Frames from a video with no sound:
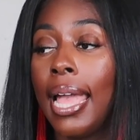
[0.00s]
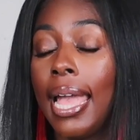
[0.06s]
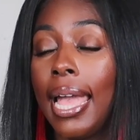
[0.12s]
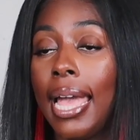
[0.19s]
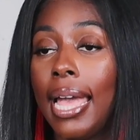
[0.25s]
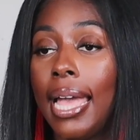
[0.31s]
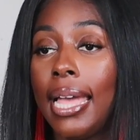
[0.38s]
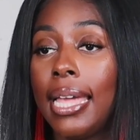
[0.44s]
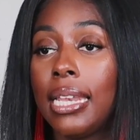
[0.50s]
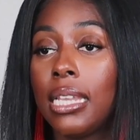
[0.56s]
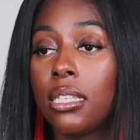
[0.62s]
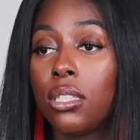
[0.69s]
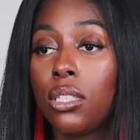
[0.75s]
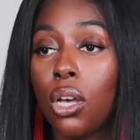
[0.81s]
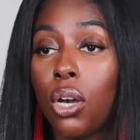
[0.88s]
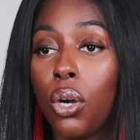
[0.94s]

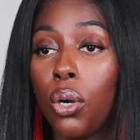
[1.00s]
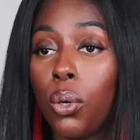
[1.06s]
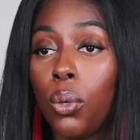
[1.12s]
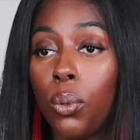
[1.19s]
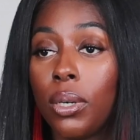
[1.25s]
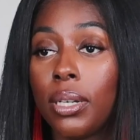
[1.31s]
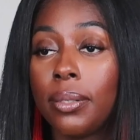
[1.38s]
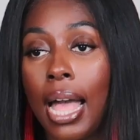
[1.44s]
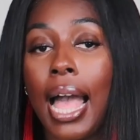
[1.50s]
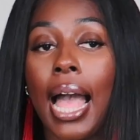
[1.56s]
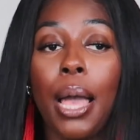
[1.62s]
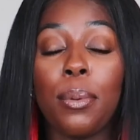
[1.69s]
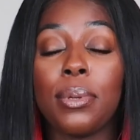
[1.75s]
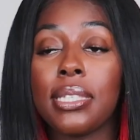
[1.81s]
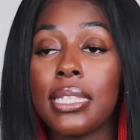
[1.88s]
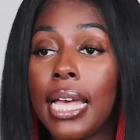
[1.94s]
and so
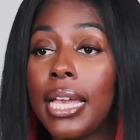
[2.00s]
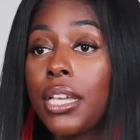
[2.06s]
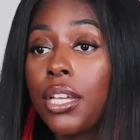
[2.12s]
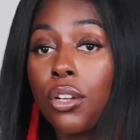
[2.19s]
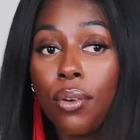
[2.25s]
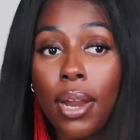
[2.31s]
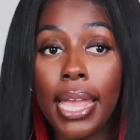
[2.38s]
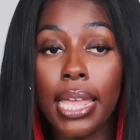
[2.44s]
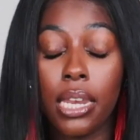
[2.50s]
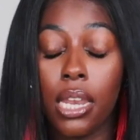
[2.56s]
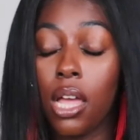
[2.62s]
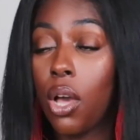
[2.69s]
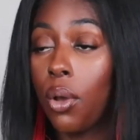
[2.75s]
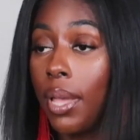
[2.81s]
I was like, great,